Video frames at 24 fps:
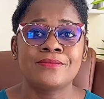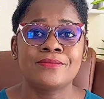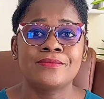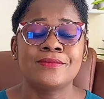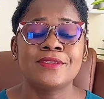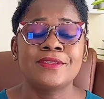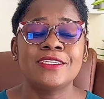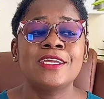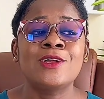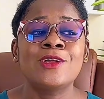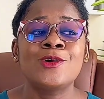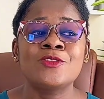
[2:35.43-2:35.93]

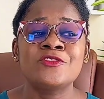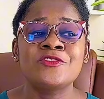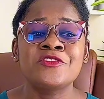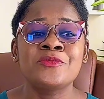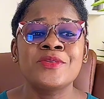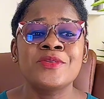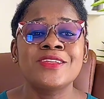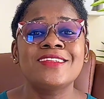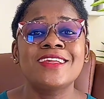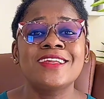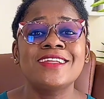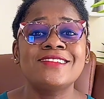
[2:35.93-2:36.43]
The
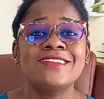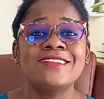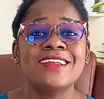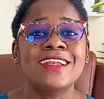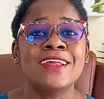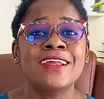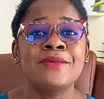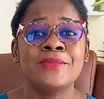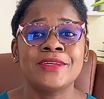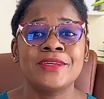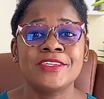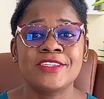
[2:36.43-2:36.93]
automated
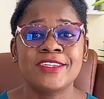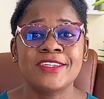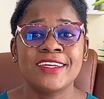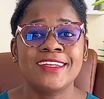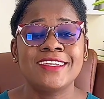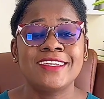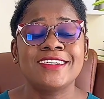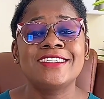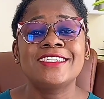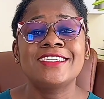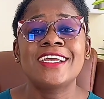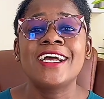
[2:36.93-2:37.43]
teller
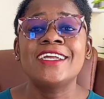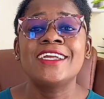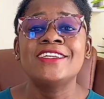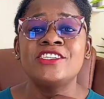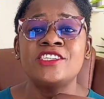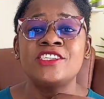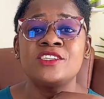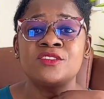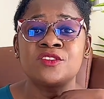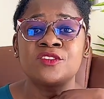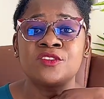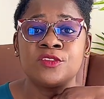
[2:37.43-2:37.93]
machine
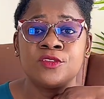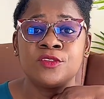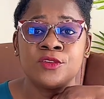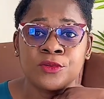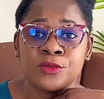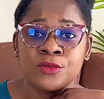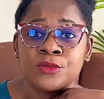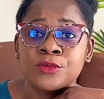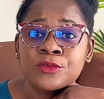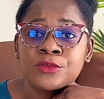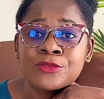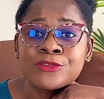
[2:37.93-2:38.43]
charges
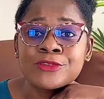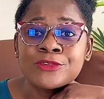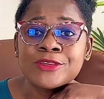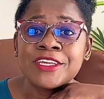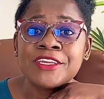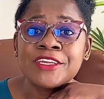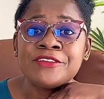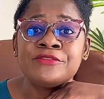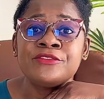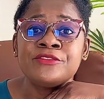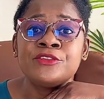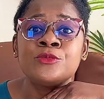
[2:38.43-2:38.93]
you to
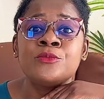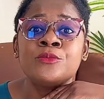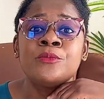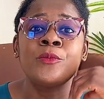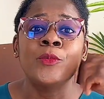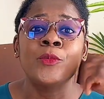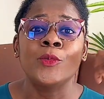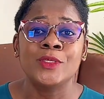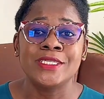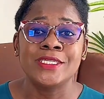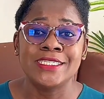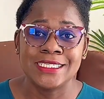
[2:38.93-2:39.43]
give you
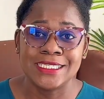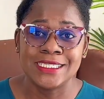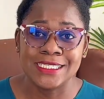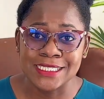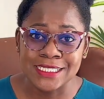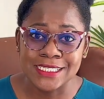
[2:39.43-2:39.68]
money.